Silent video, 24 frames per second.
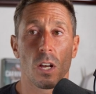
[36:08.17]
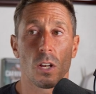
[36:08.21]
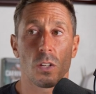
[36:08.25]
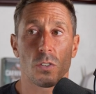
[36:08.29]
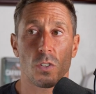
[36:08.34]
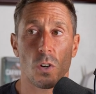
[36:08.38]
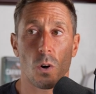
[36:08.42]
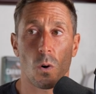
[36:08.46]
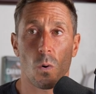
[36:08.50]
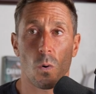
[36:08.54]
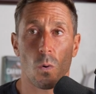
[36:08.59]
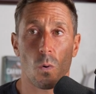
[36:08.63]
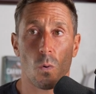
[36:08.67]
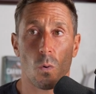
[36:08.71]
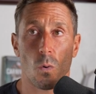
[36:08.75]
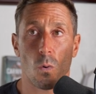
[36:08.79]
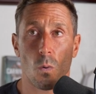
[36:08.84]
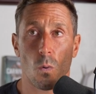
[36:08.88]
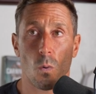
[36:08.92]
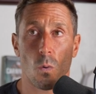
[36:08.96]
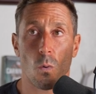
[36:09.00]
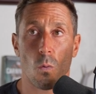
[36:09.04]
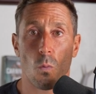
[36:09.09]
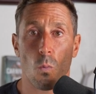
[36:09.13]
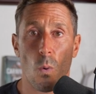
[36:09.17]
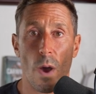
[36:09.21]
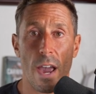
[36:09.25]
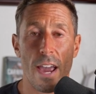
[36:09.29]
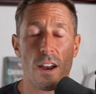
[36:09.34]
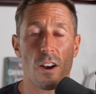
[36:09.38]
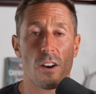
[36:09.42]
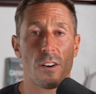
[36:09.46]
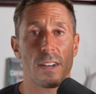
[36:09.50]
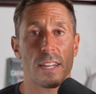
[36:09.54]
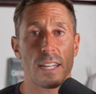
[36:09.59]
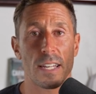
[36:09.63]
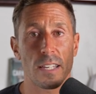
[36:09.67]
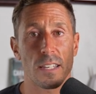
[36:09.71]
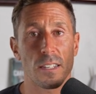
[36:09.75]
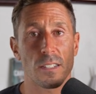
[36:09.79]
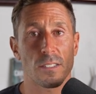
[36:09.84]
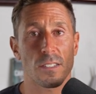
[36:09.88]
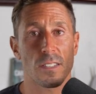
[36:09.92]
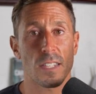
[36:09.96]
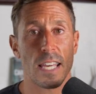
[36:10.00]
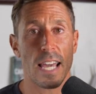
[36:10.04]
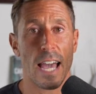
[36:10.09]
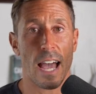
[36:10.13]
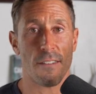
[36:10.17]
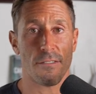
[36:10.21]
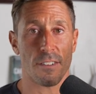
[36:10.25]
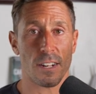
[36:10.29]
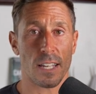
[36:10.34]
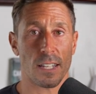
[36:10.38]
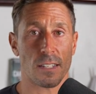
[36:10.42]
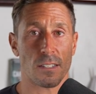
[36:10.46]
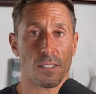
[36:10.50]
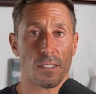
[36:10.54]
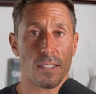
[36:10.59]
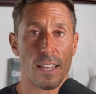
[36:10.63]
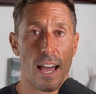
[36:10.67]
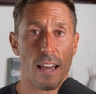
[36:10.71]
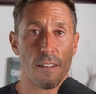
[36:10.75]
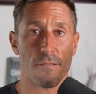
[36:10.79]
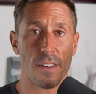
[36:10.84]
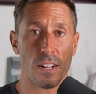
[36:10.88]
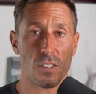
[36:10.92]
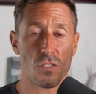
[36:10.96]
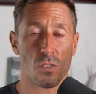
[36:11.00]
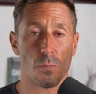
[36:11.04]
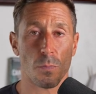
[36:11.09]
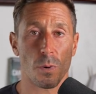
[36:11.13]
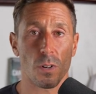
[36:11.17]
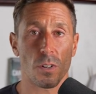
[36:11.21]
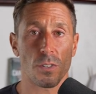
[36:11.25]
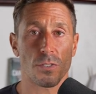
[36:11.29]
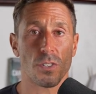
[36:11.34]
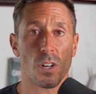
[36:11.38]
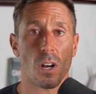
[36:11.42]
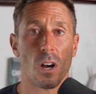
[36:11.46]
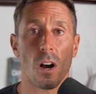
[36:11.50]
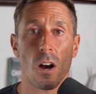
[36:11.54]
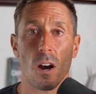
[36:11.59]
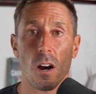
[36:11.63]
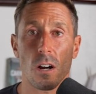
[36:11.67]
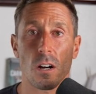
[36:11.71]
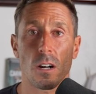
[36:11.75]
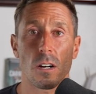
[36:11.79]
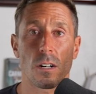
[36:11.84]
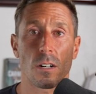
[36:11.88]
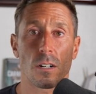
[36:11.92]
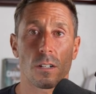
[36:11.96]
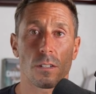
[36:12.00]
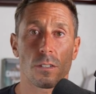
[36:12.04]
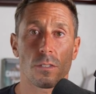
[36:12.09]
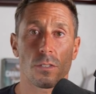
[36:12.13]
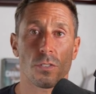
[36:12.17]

So, where is the evidence that vegetables are